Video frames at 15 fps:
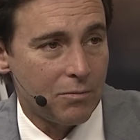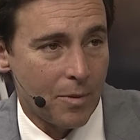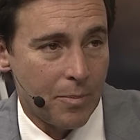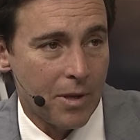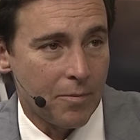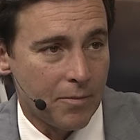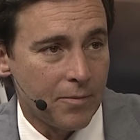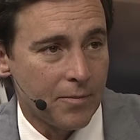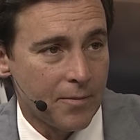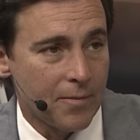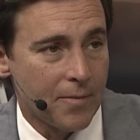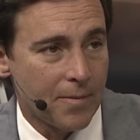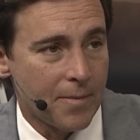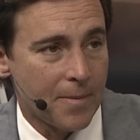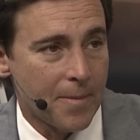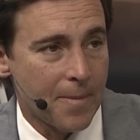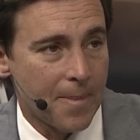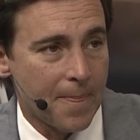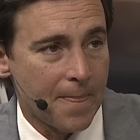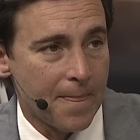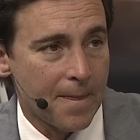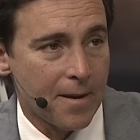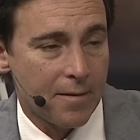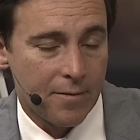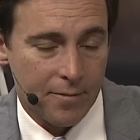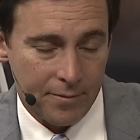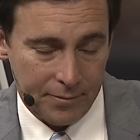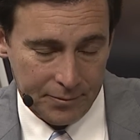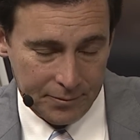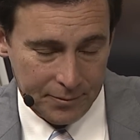Yeah, the Bronco meant a lot of things over those times.
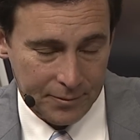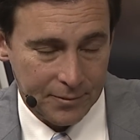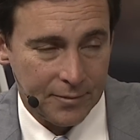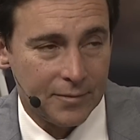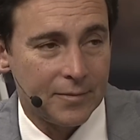It, it was a much